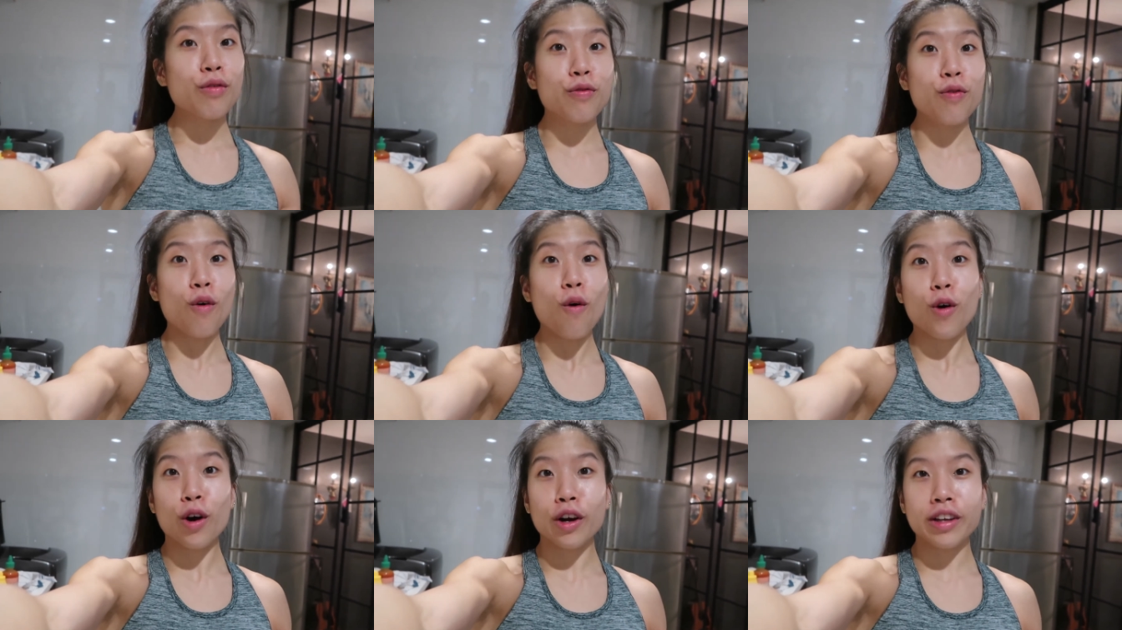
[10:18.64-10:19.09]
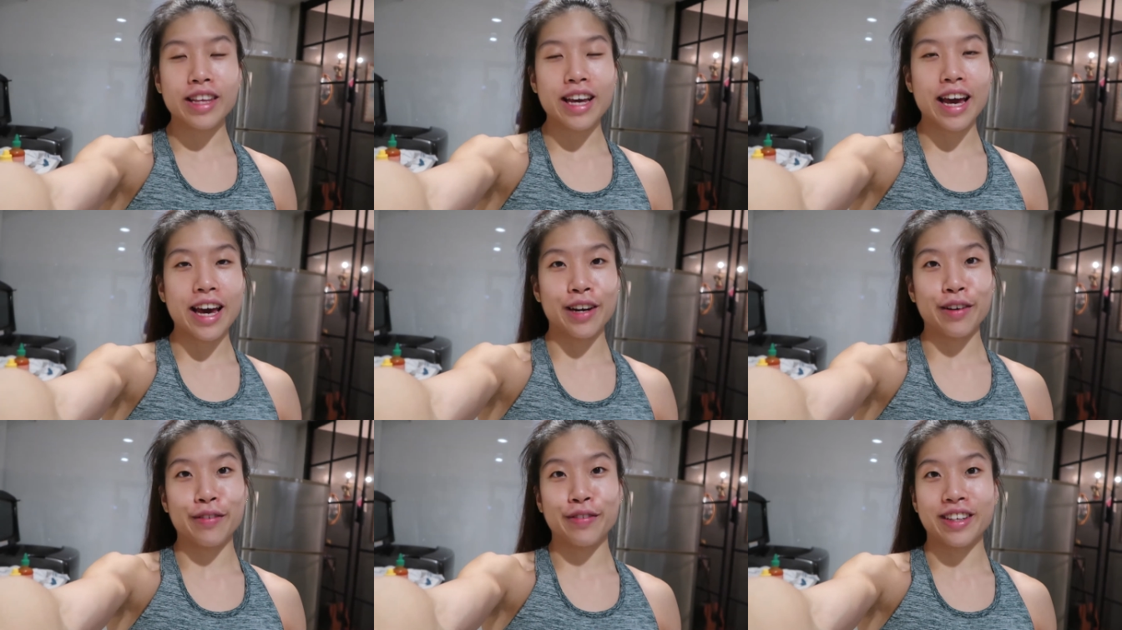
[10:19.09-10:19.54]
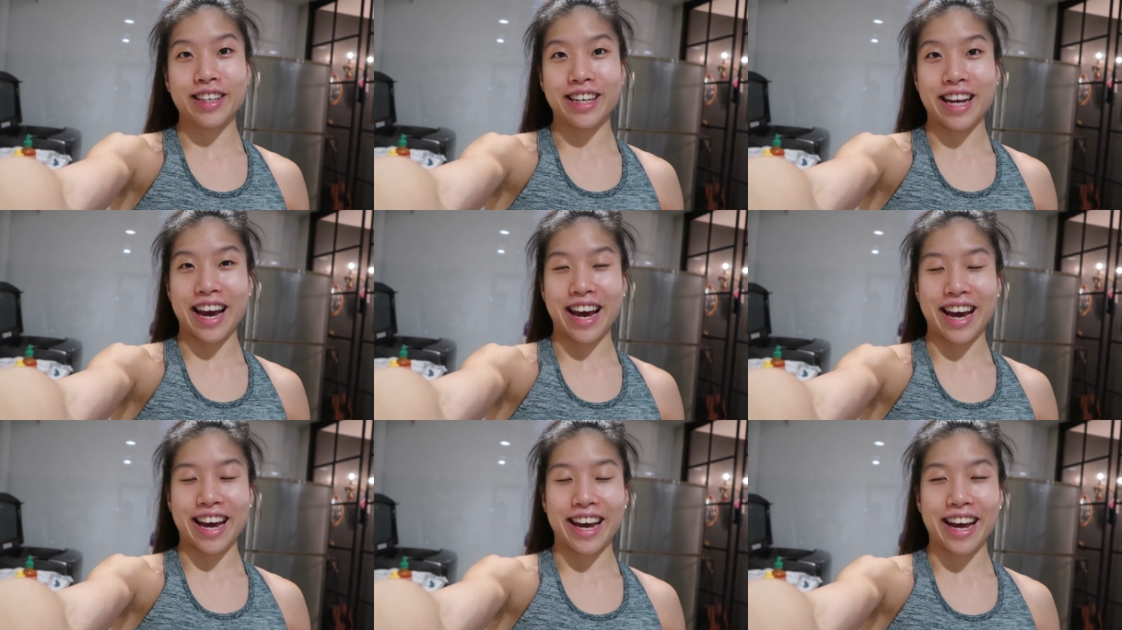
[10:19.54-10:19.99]
for the end of the
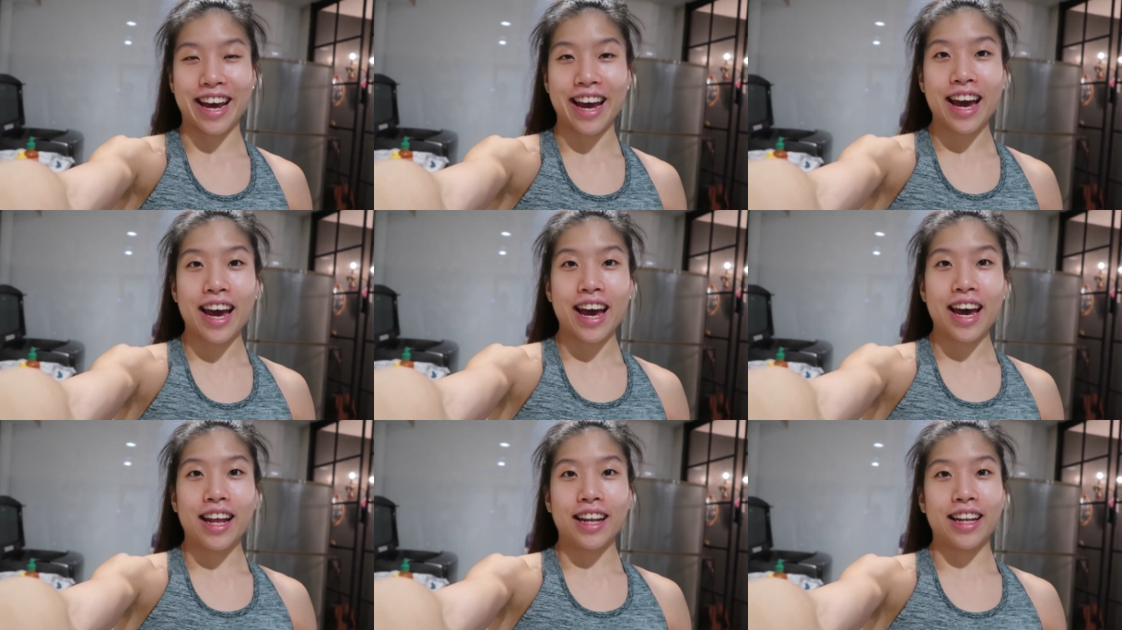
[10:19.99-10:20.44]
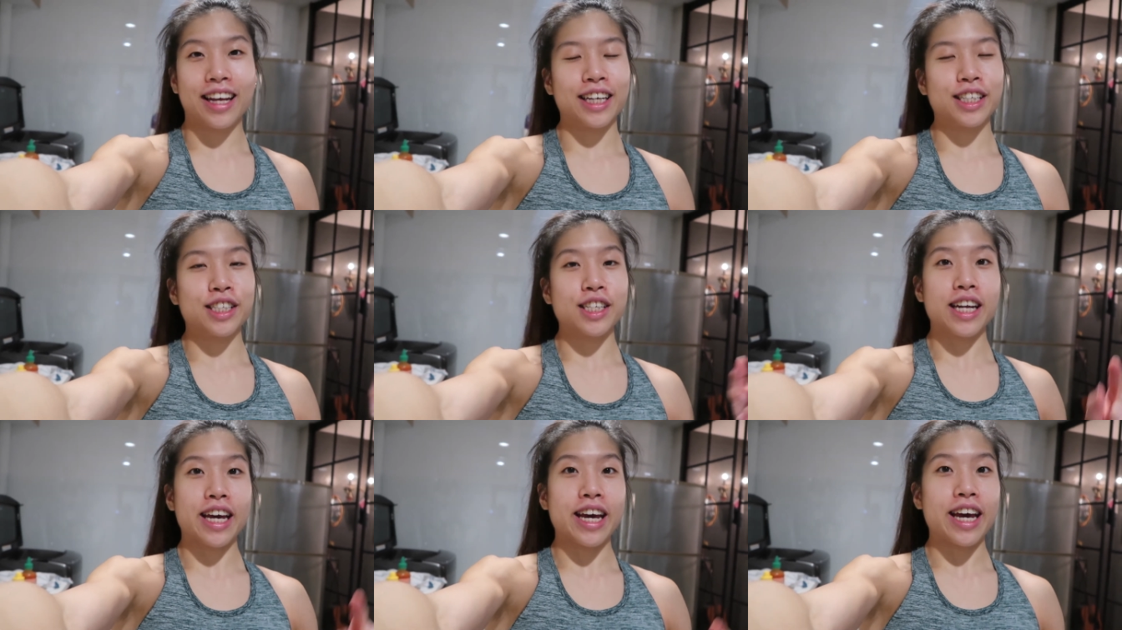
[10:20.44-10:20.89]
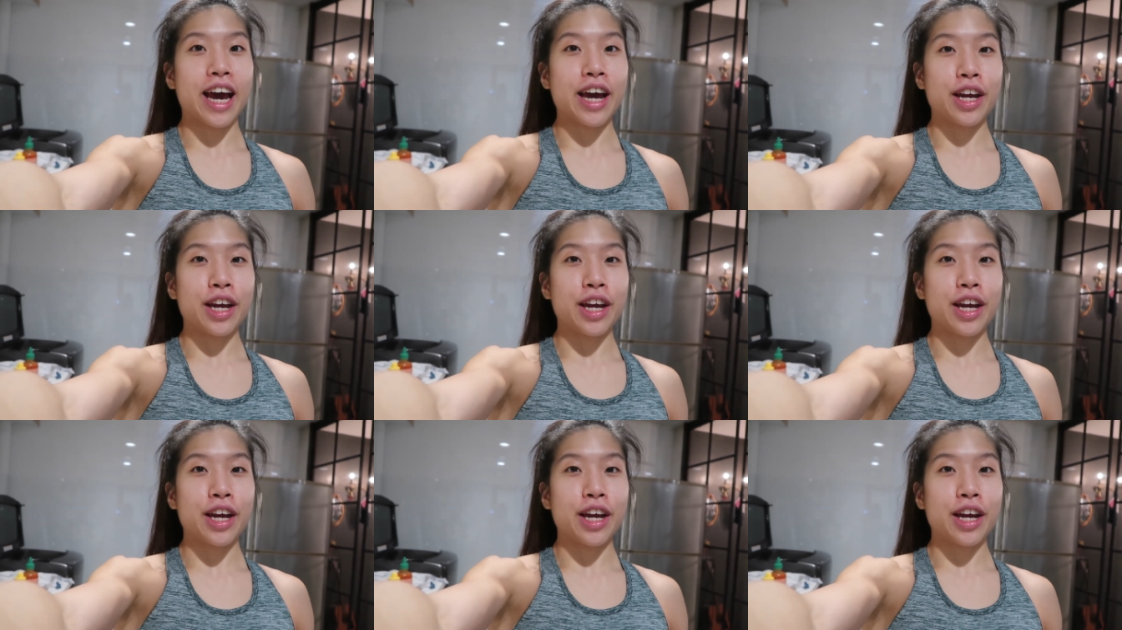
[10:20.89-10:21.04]
day. Like today,